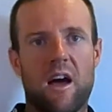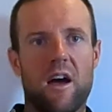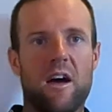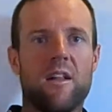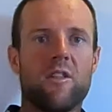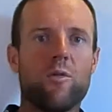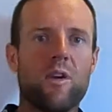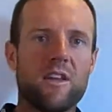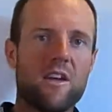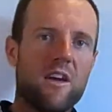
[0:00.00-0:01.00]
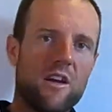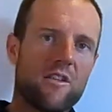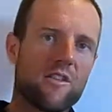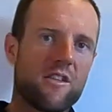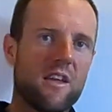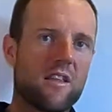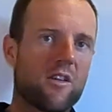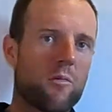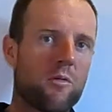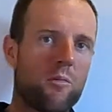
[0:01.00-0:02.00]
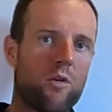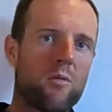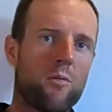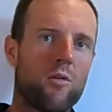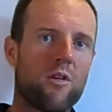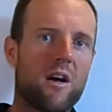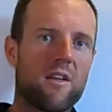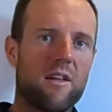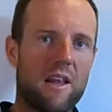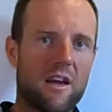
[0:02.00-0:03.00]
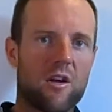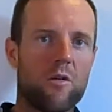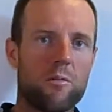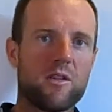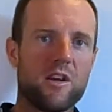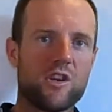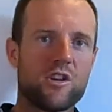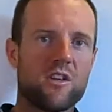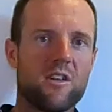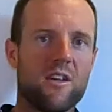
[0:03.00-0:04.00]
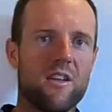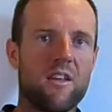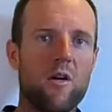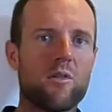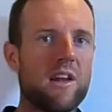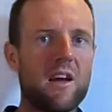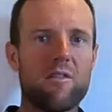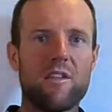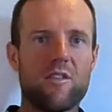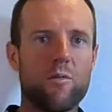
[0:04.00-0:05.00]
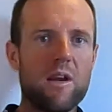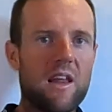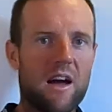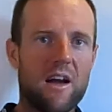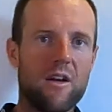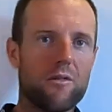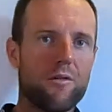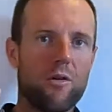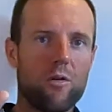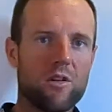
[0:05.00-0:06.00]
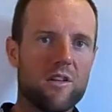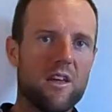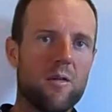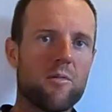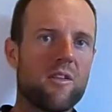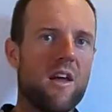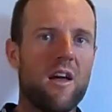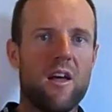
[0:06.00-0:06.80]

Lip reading: And during the years it comes more and more like a competition, and now the level is really high of all the teams,